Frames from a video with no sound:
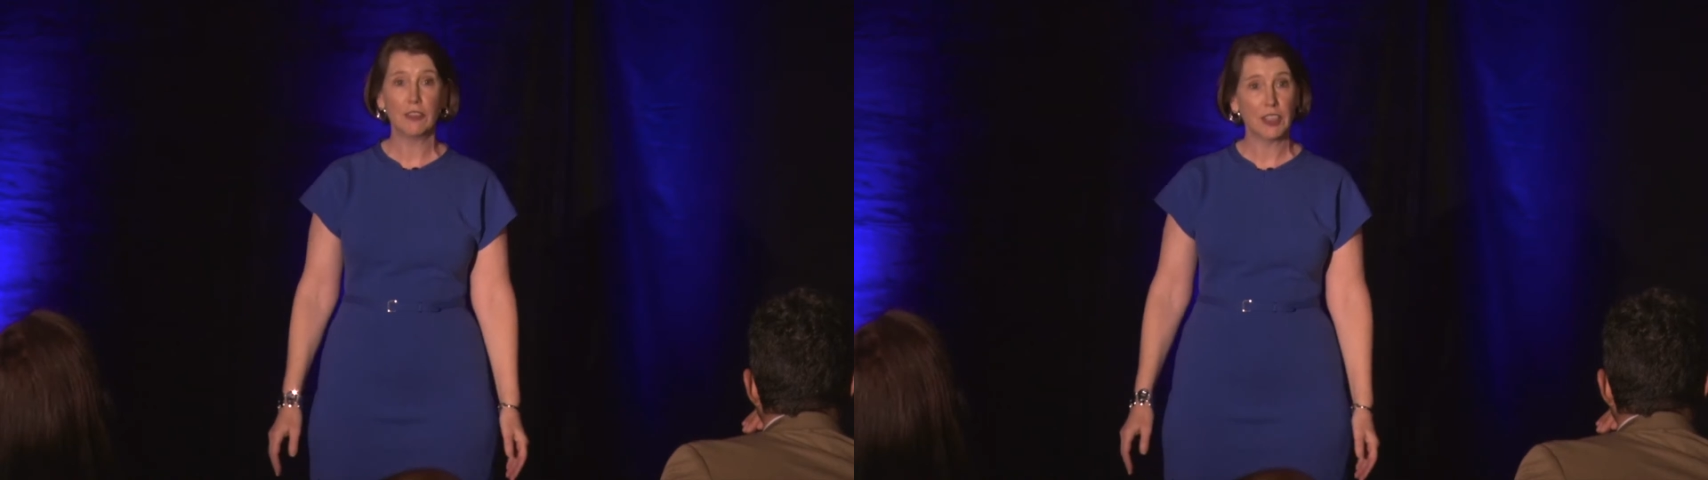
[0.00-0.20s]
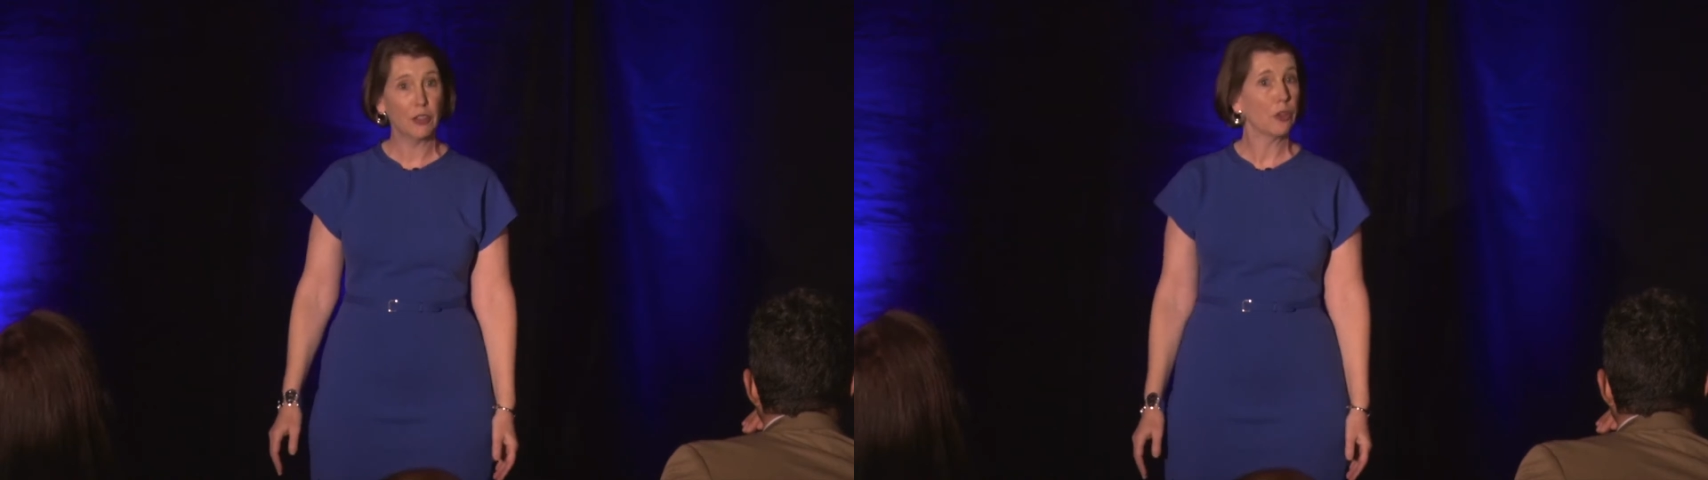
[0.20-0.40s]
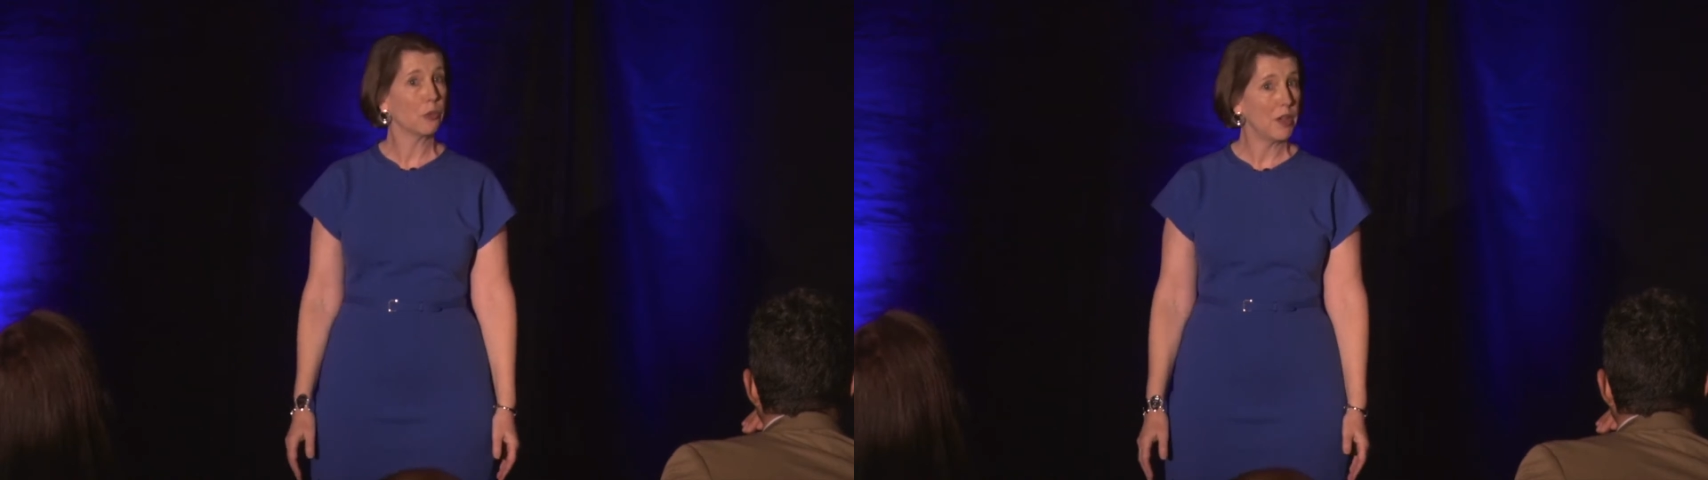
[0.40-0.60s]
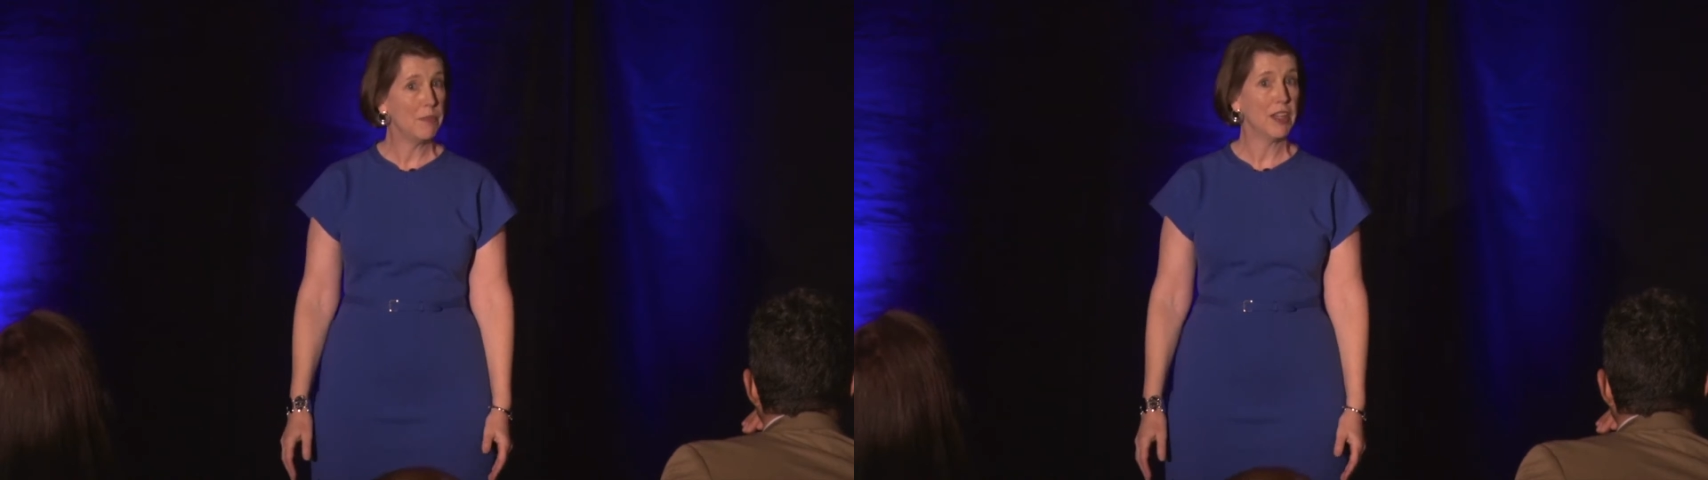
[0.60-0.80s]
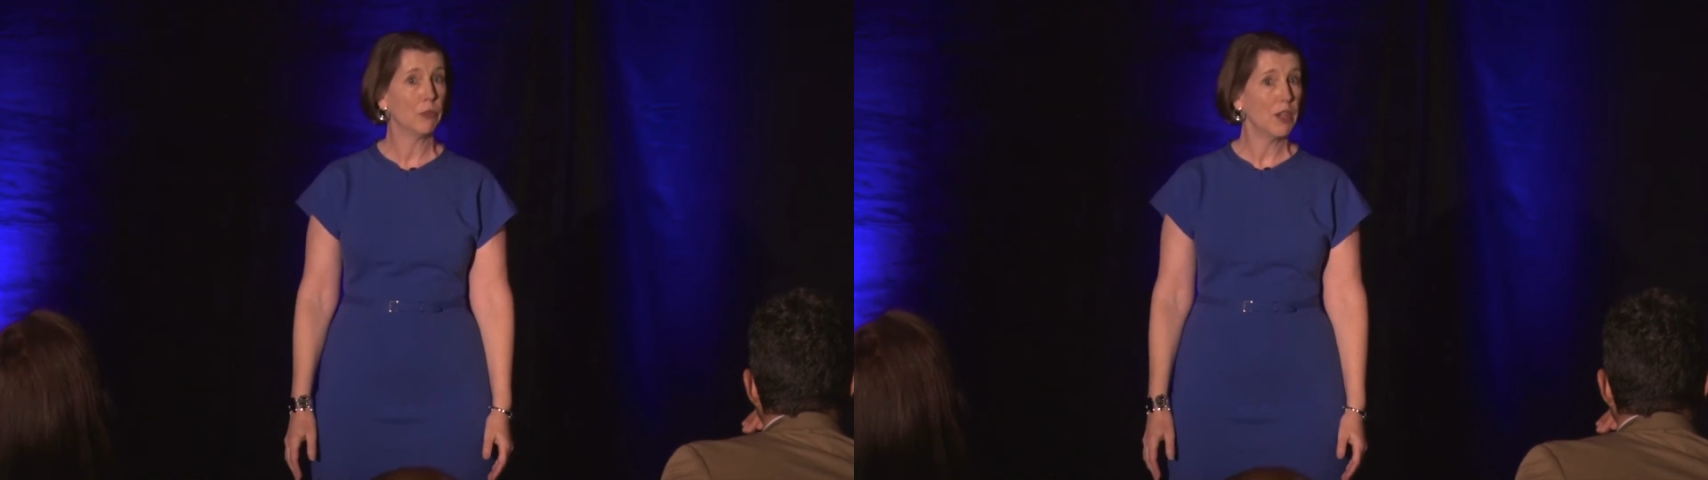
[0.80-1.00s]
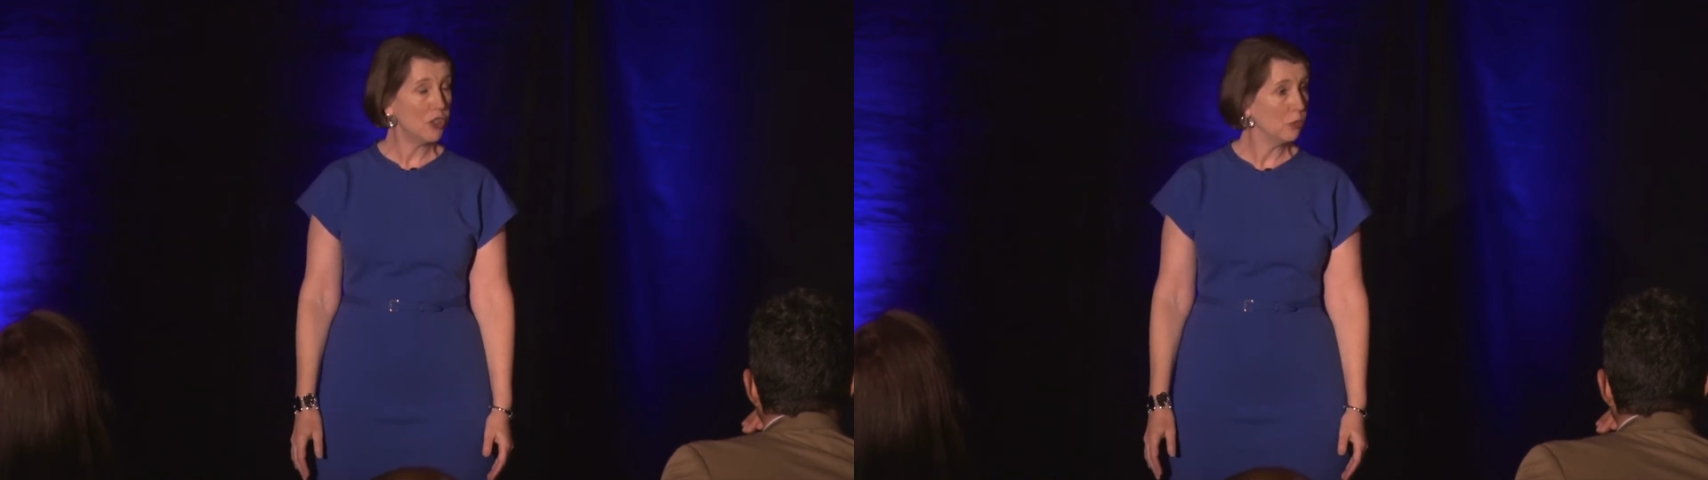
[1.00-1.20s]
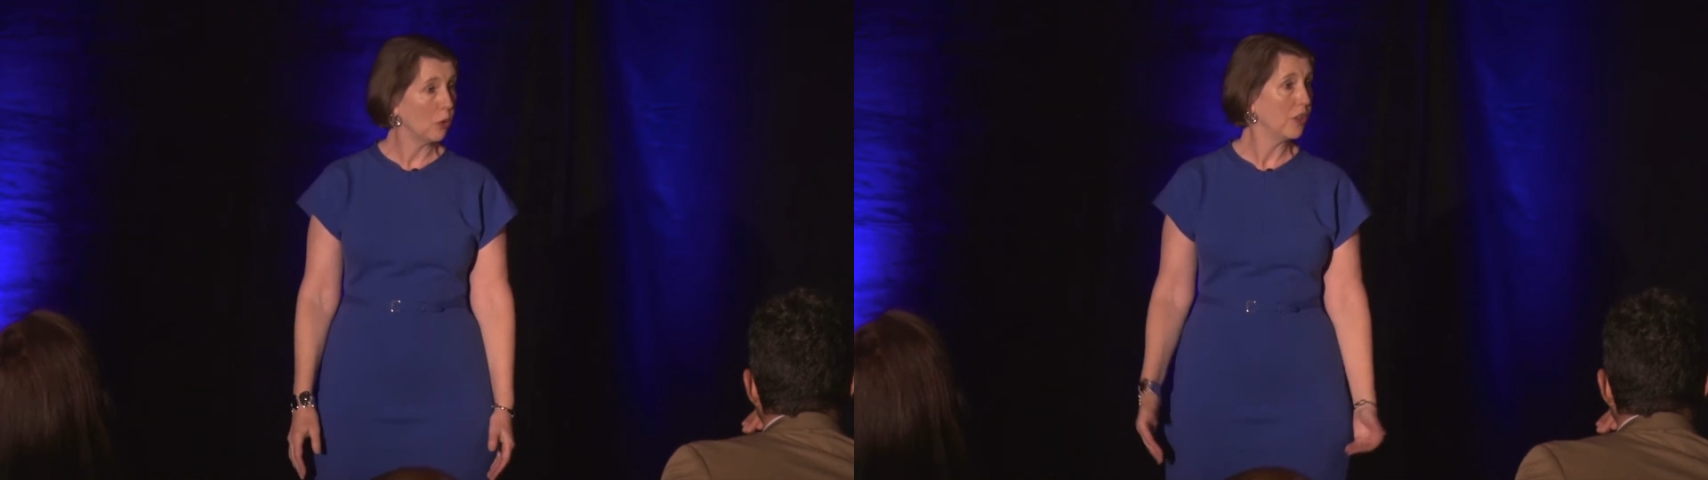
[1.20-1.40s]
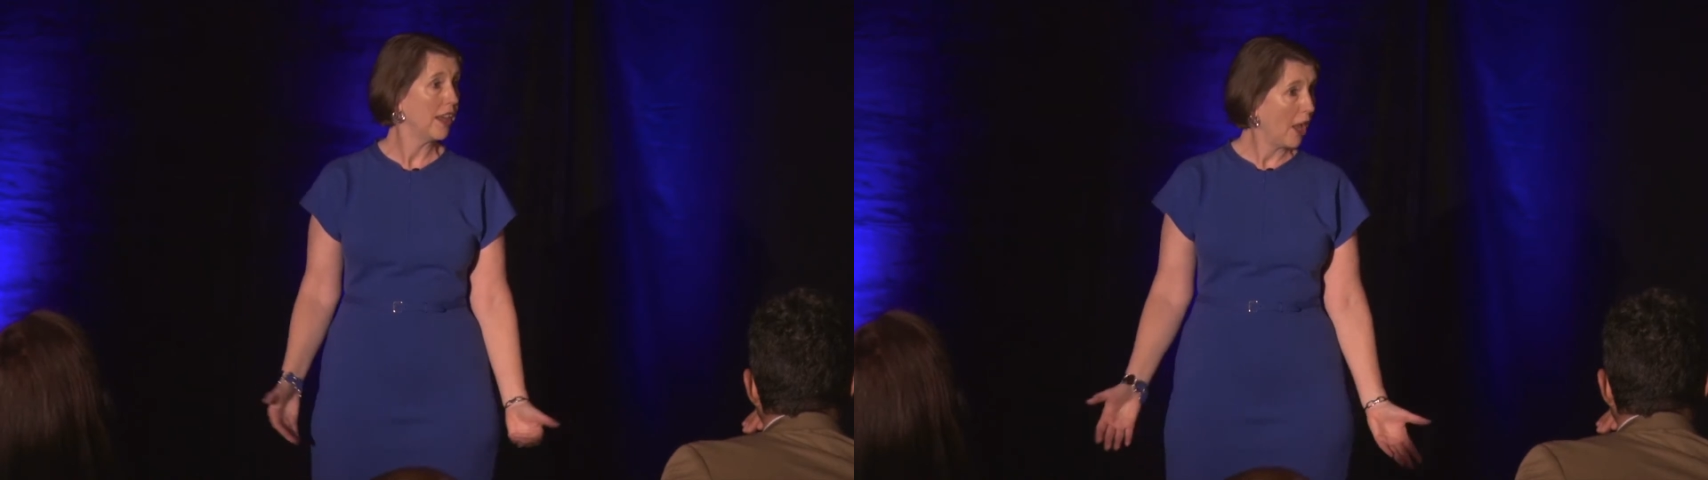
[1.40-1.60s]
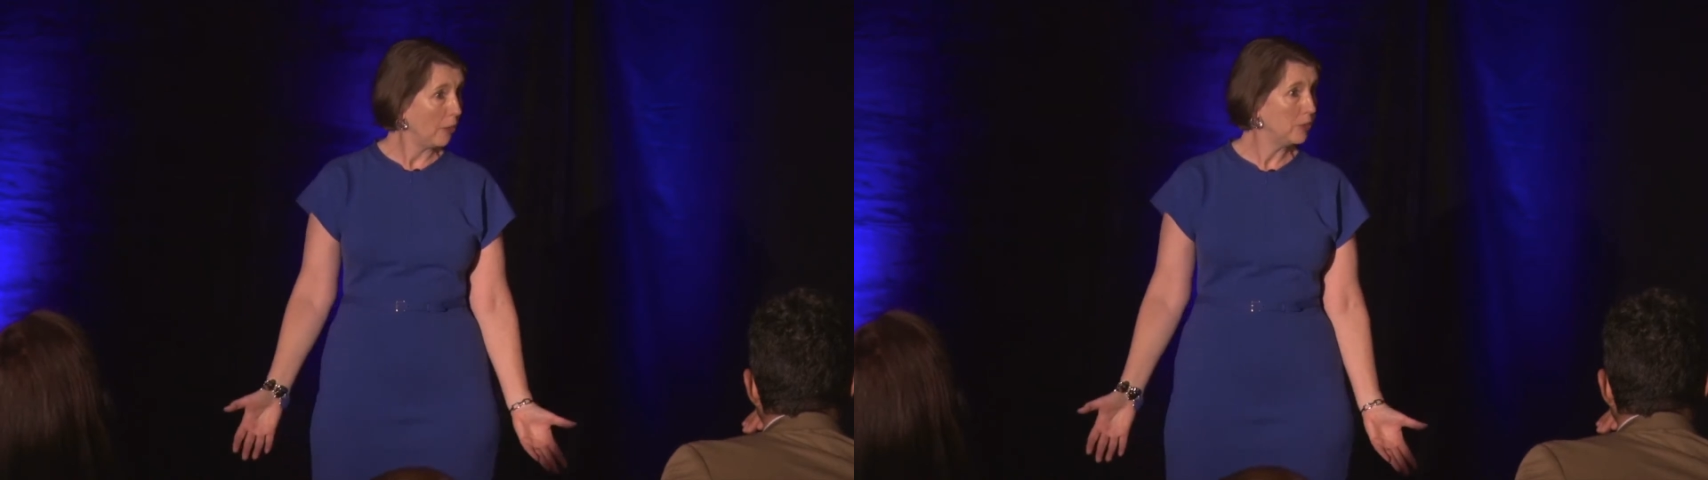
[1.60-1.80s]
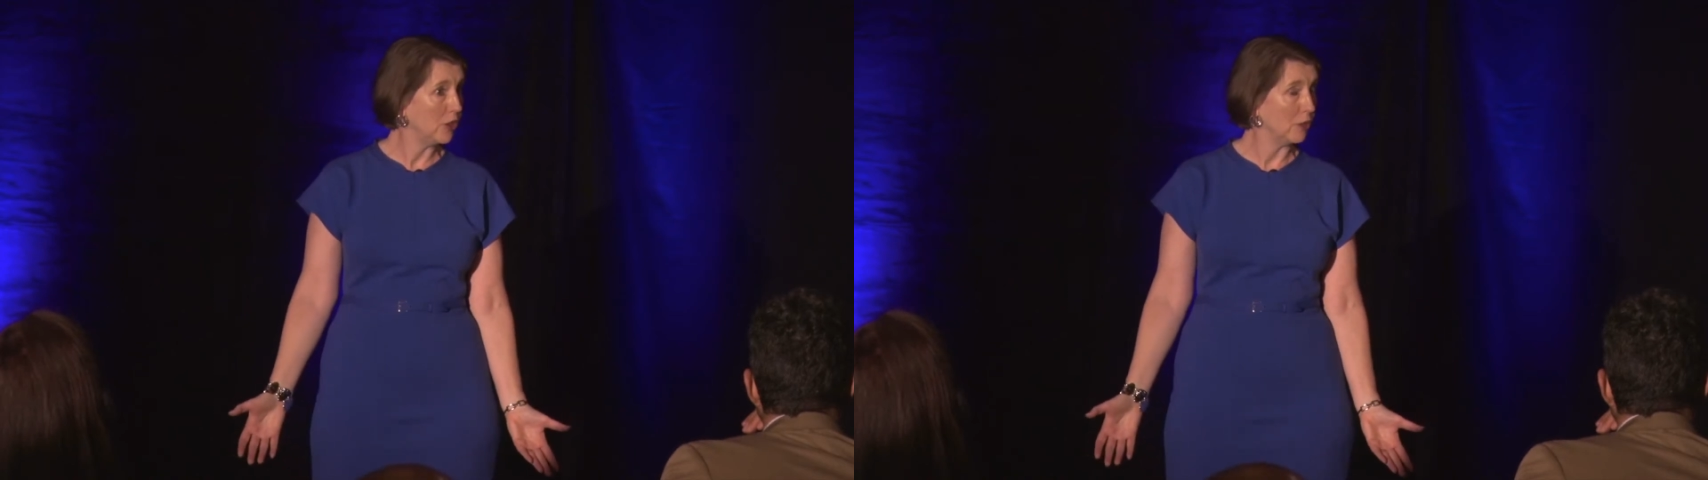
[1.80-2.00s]
a little 3-minute ritual that
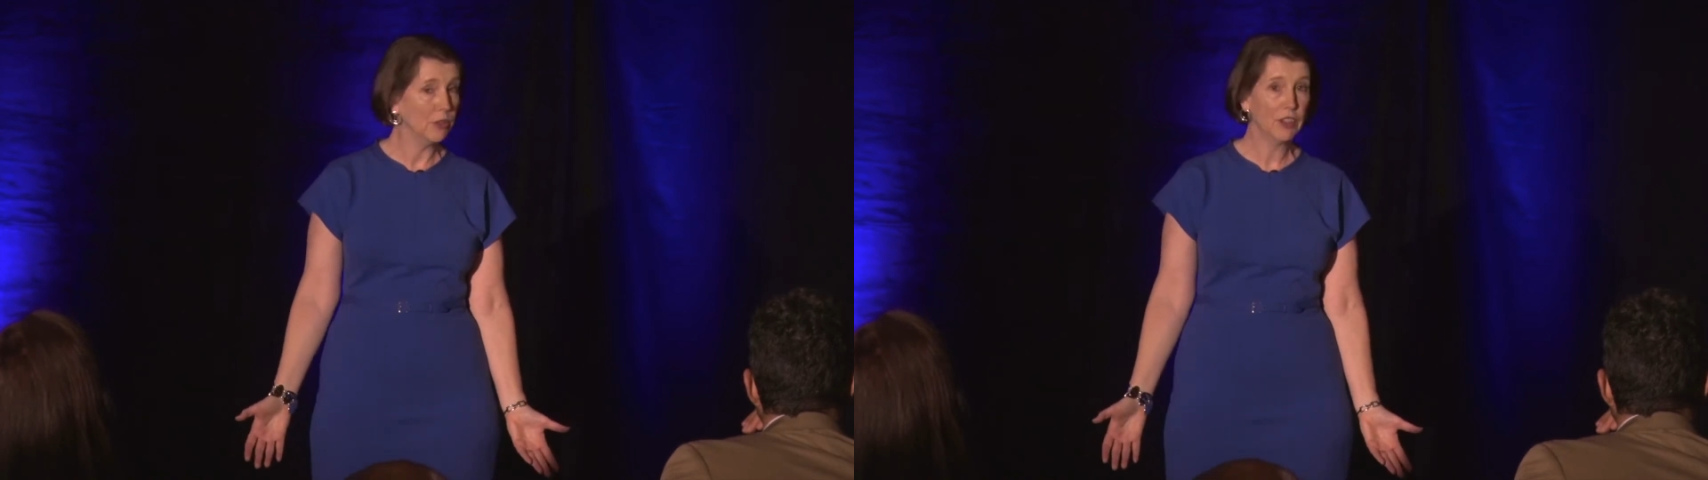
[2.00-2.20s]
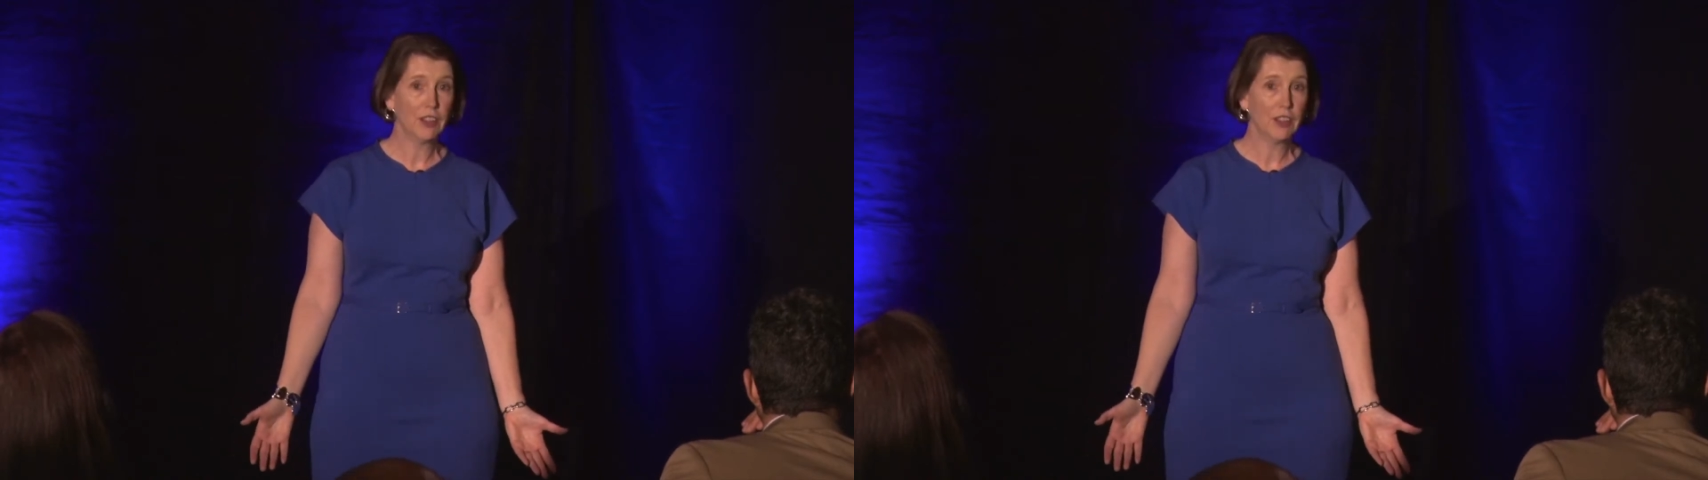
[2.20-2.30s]
helps you.